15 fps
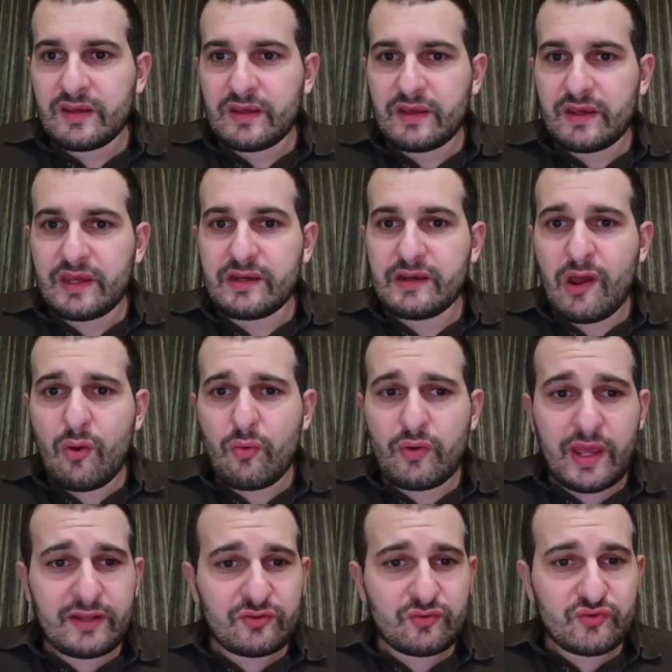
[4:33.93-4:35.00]
And now
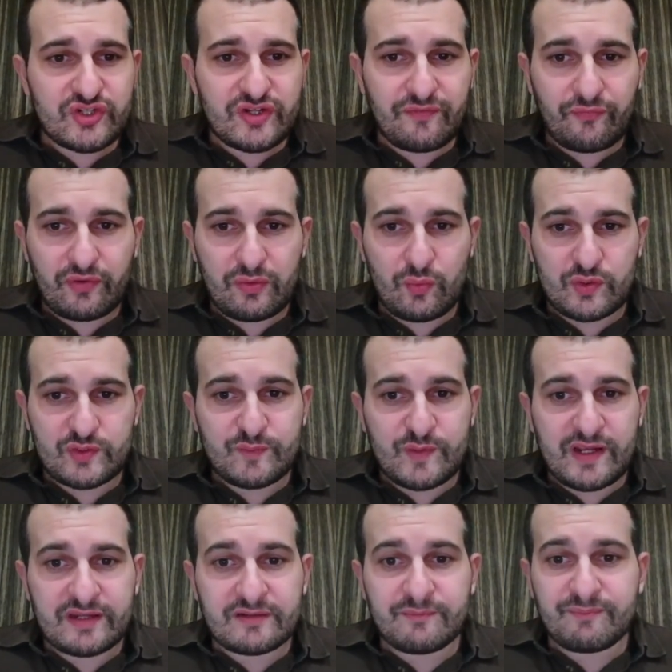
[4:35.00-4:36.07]
knight to g3 was
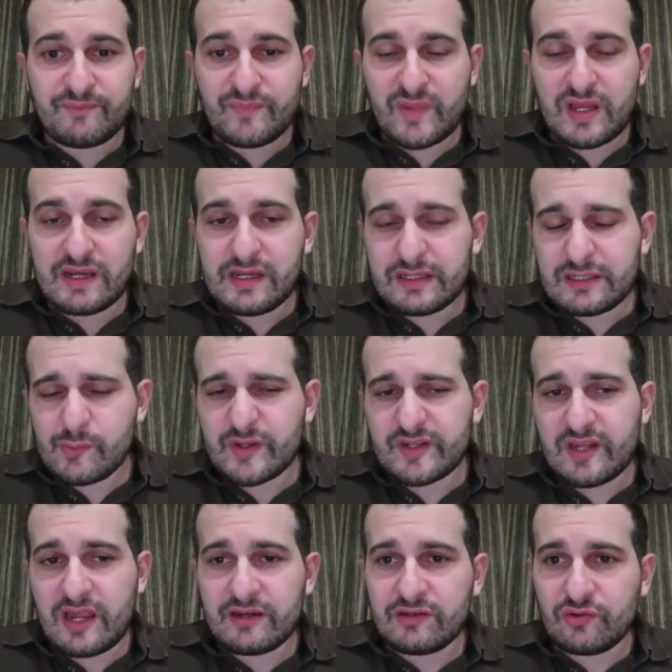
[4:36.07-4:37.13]
played. A little bit
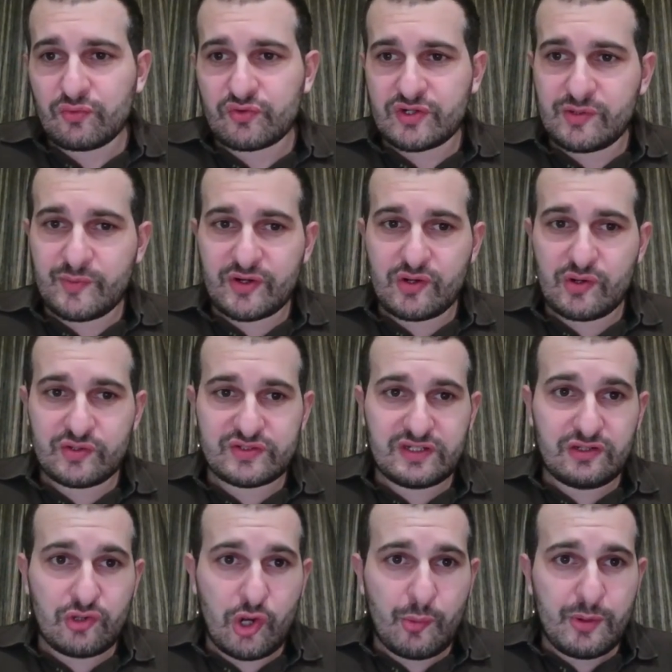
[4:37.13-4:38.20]
unusual because the
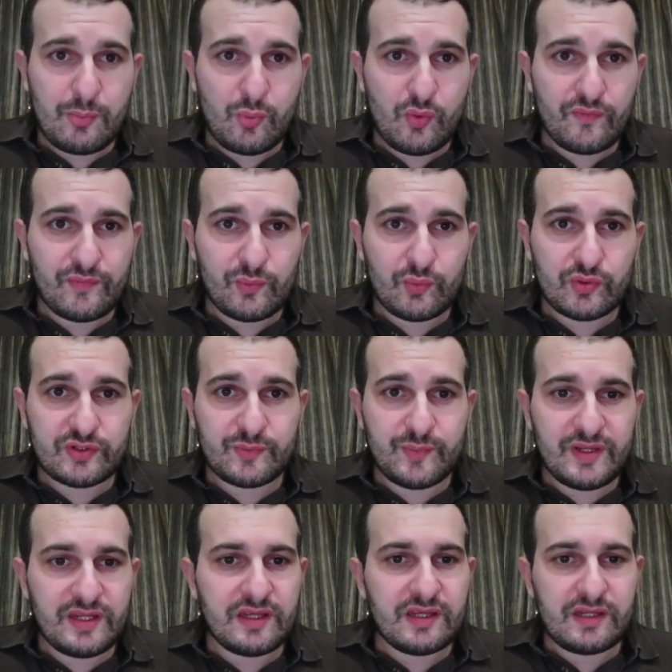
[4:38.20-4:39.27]
normal move would
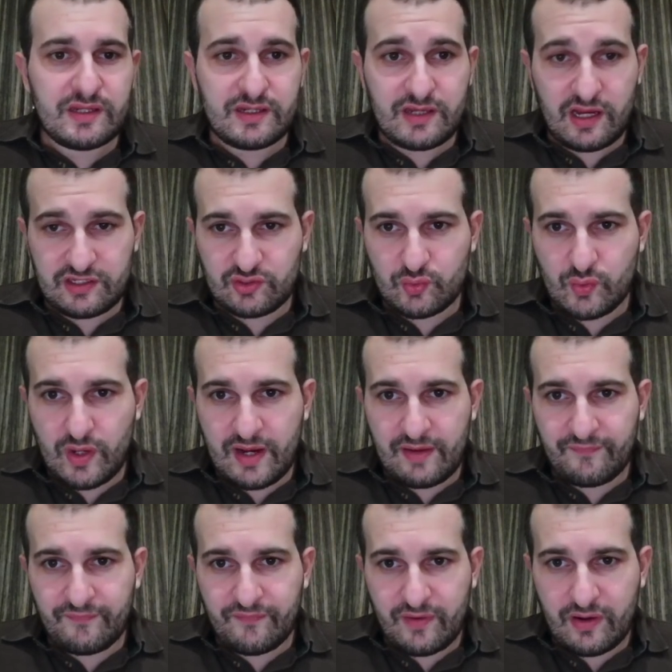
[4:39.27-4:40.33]
be knight to
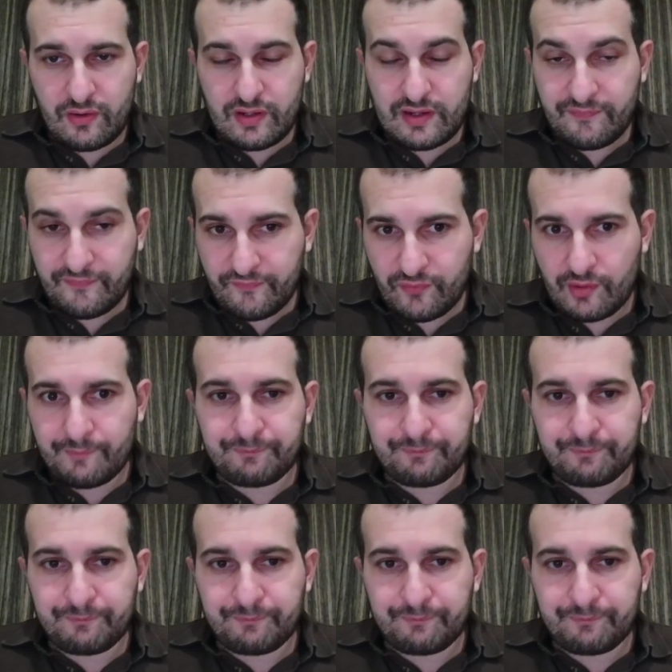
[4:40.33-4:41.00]
f4.